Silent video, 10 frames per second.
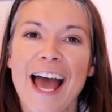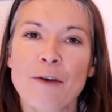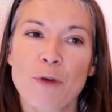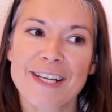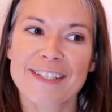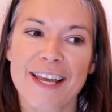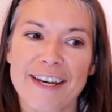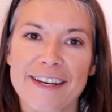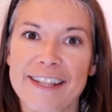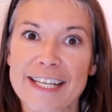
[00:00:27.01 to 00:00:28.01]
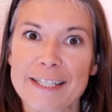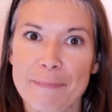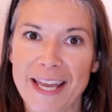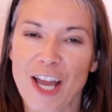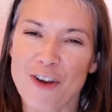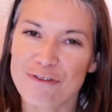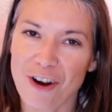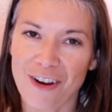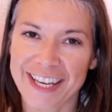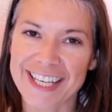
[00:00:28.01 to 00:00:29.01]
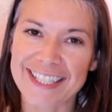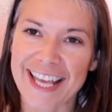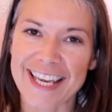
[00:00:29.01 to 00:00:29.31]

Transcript: and when certain things may arise